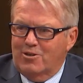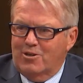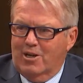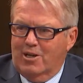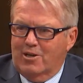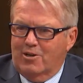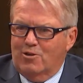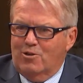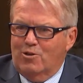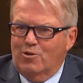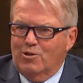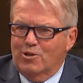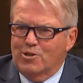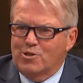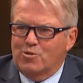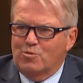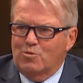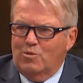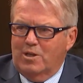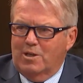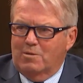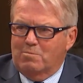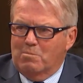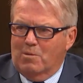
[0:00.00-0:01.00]
And I know this
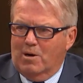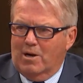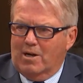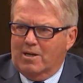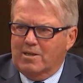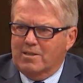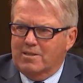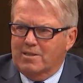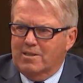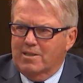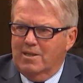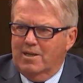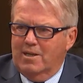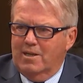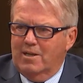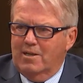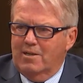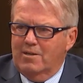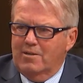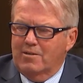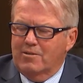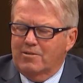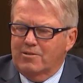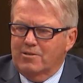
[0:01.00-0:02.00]
week marked
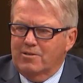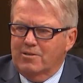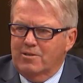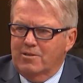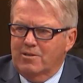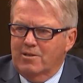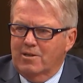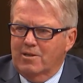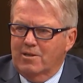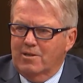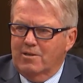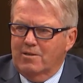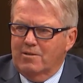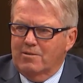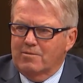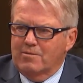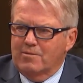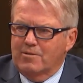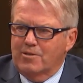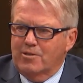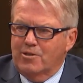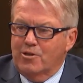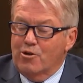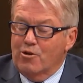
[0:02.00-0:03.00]

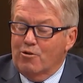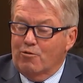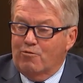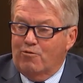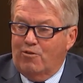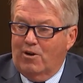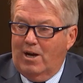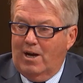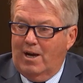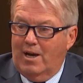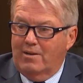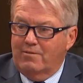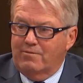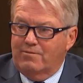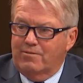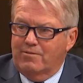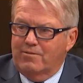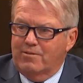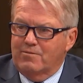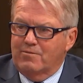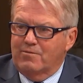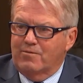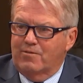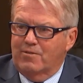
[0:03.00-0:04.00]
the year
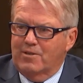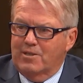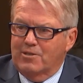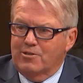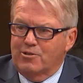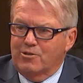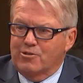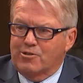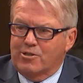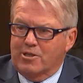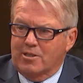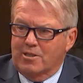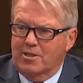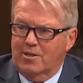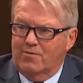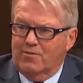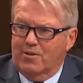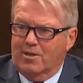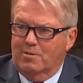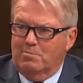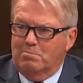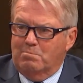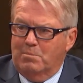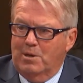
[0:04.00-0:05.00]
5 of your
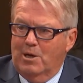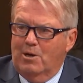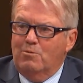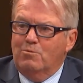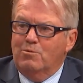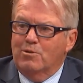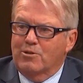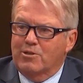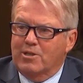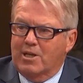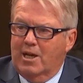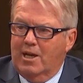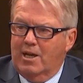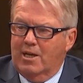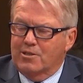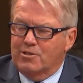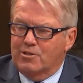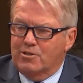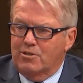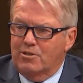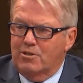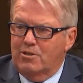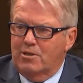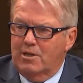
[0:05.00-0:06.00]
significant bout with
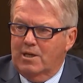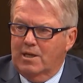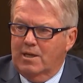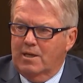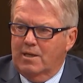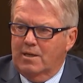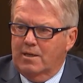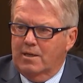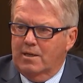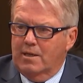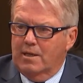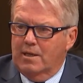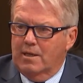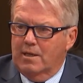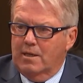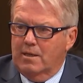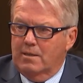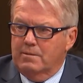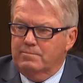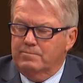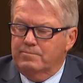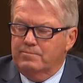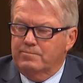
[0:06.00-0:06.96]
cancer and the